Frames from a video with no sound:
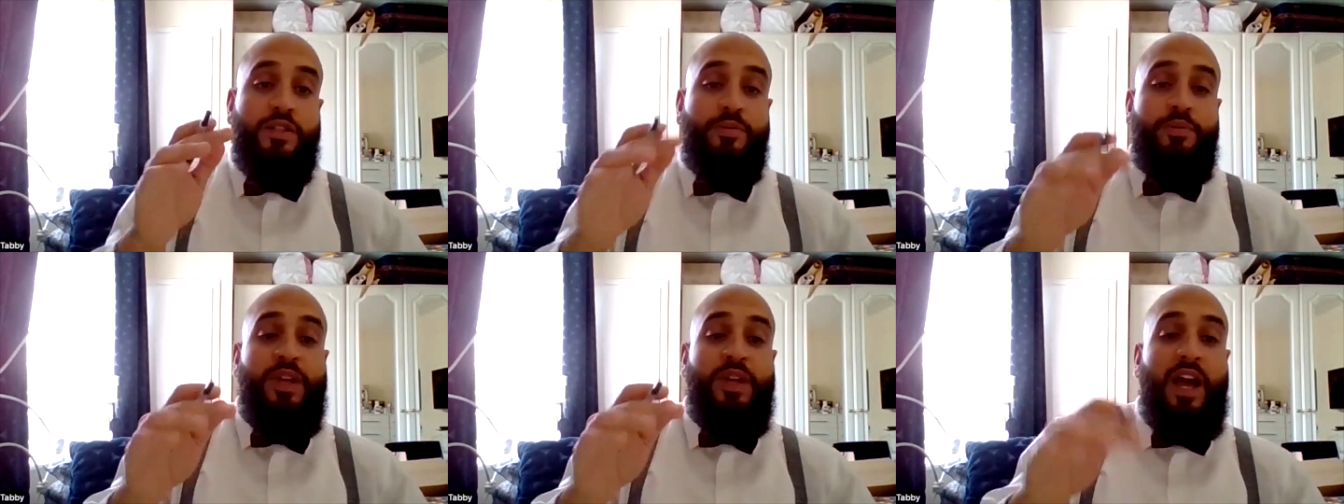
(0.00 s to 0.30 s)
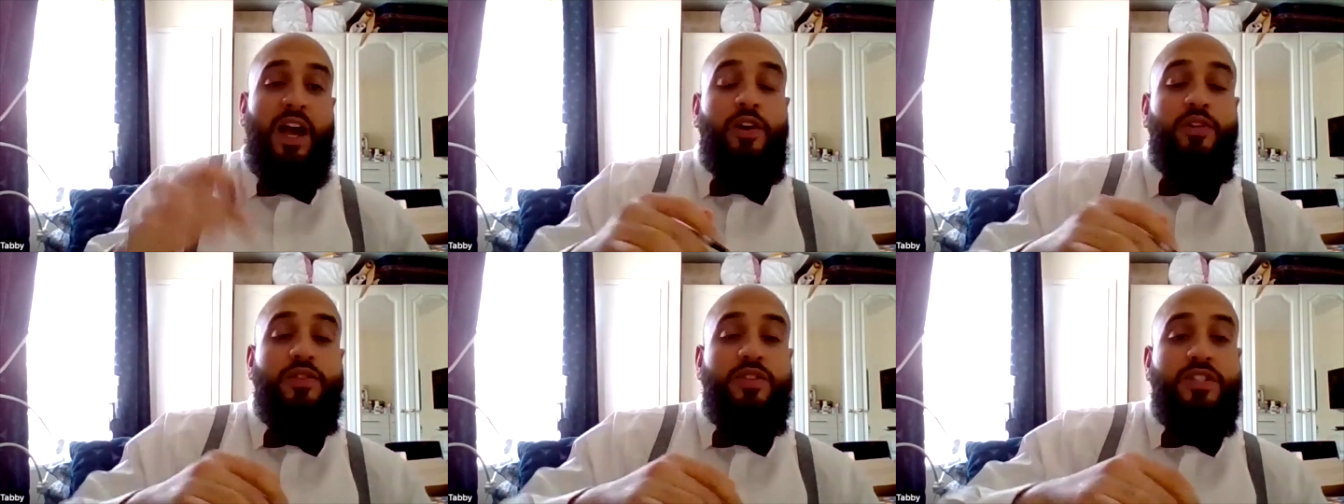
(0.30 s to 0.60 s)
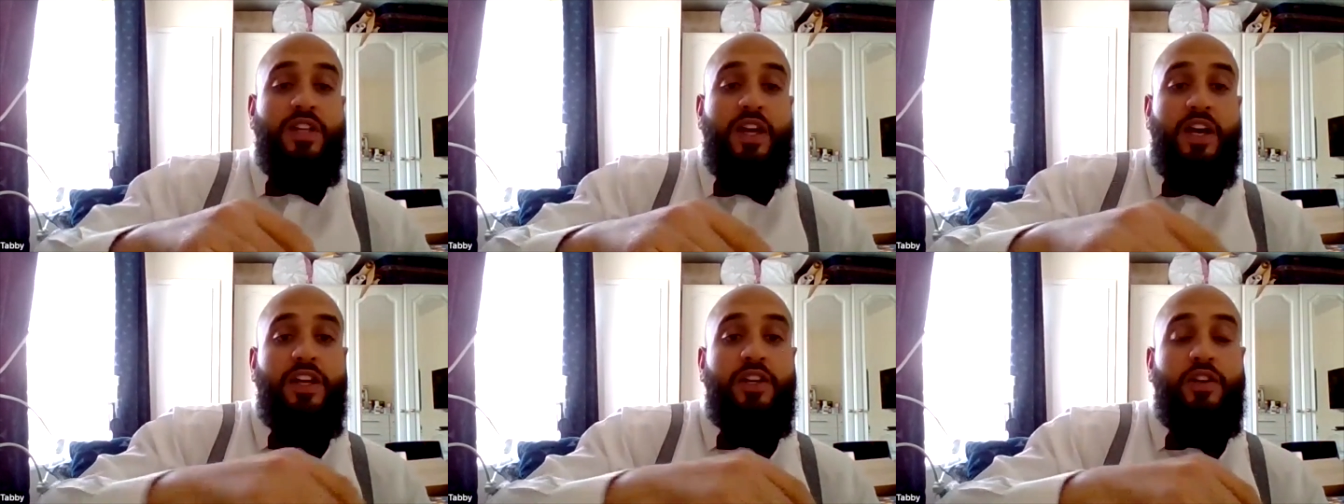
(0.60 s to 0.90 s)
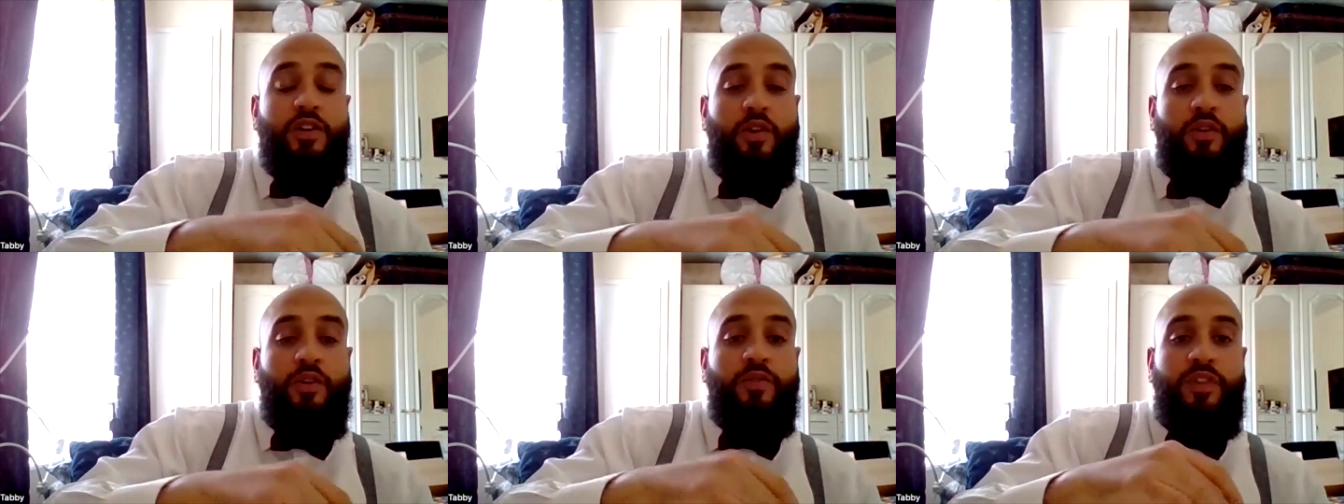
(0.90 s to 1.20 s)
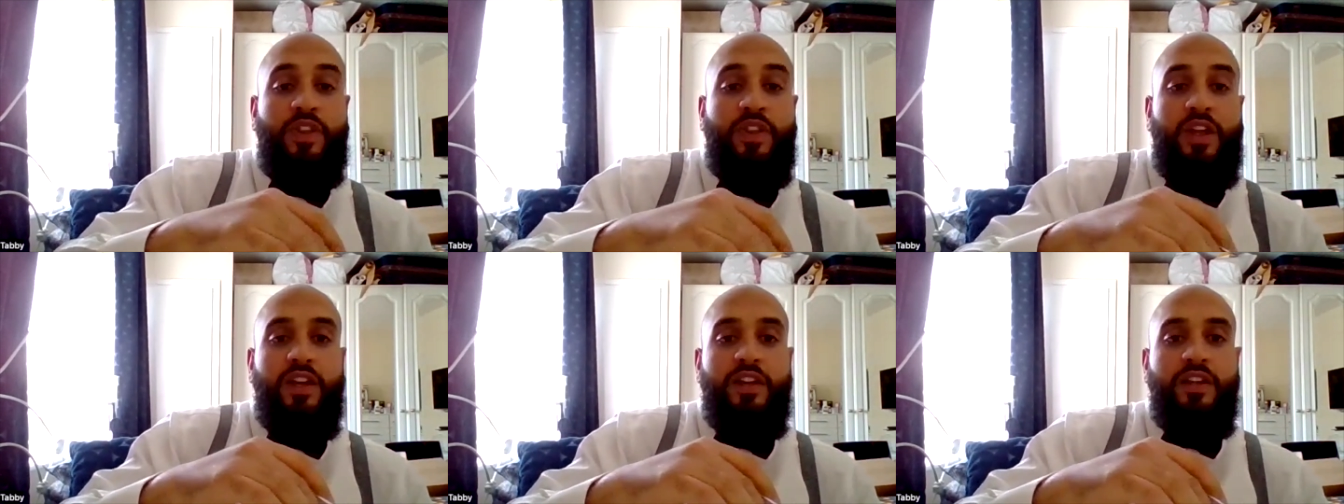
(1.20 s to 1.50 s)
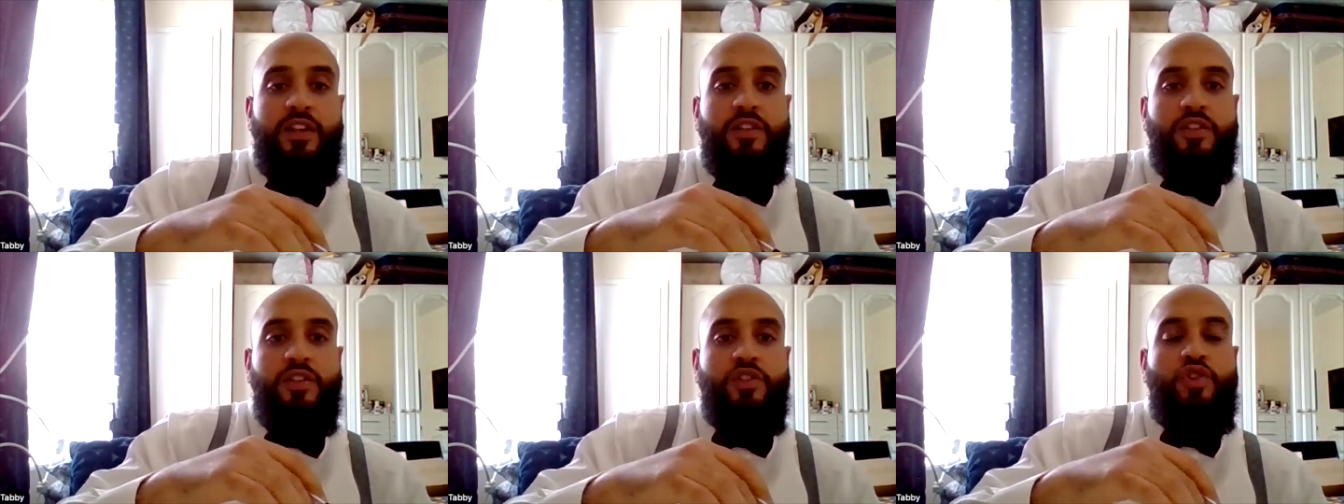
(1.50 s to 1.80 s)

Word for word: to be outside of their